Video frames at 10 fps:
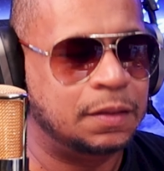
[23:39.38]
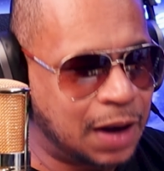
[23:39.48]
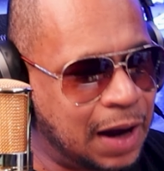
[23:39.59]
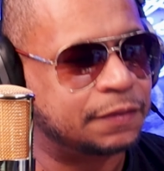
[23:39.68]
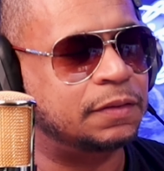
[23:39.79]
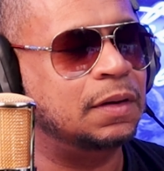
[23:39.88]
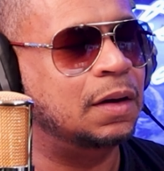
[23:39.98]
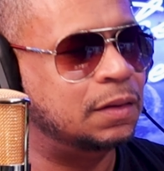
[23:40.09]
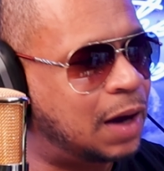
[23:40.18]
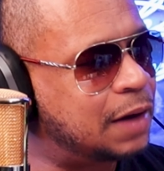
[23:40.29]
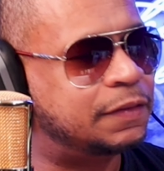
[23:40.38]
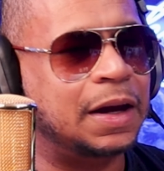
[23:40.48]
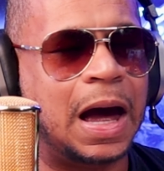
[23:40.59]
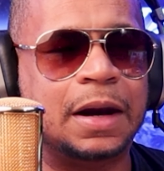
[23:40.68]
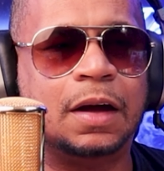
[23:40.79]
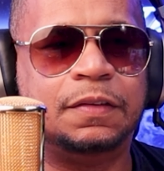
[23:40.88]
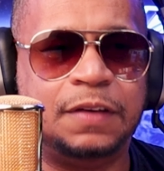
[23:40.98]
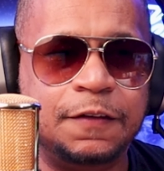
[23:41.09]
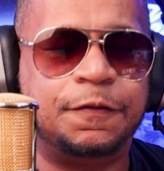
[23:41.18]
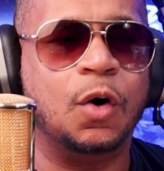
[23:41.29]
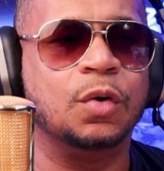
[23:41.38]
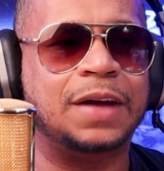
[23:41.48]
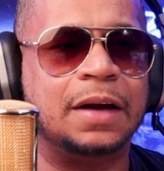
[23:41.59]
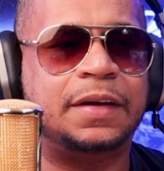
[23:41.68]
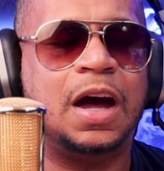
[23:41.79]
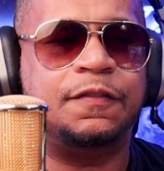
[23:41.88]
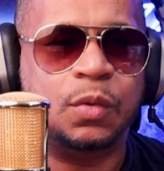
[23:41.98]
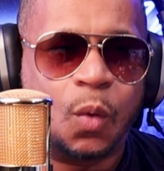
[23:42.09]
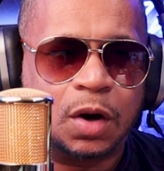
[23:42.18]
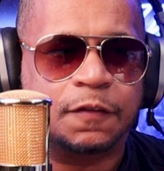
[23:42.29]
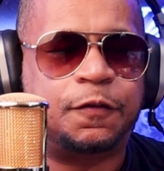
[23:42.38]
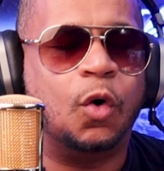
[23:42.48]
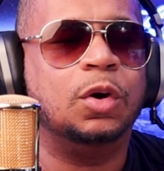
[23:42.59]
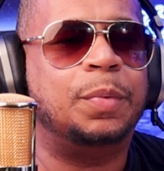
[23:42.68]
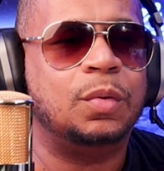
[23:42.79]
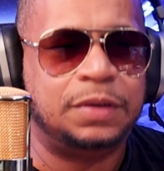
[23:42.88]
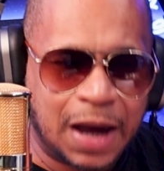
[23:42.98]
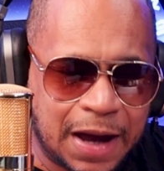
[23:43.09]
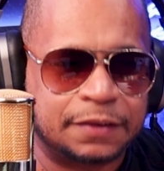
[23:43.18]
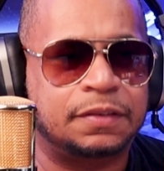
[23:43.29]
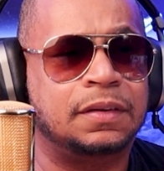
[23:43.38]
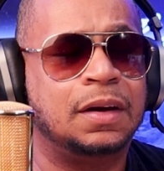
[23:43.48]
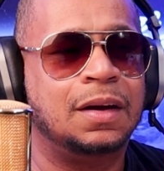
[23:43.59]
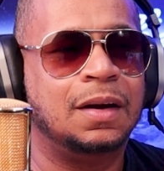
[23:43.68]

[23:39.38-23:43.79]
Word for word: Yes, yes, they got Z folds out there if you want a foldable. Yes,